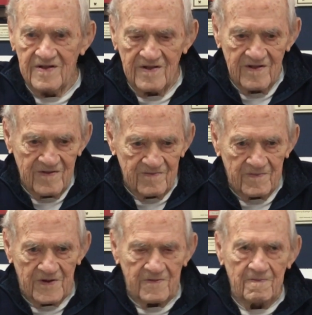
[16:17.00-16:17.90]
But you
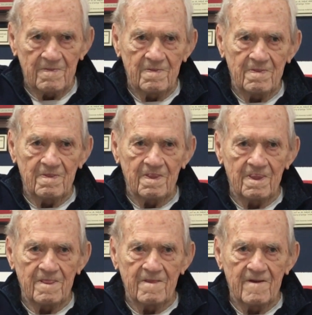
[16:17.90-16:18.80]
became a German
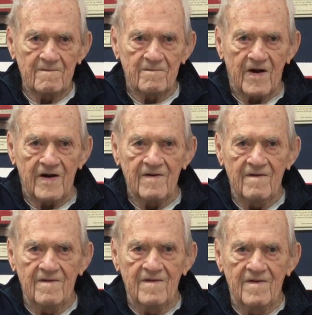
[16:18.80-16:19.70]
teacher and taught German
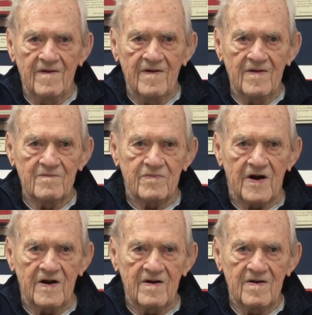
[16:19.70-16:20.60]
in the North
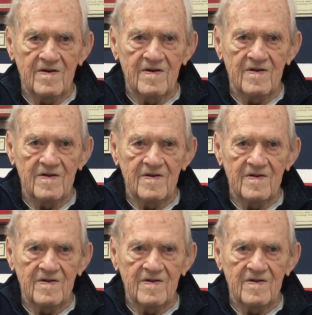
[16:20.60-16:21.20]
Tonawanda system.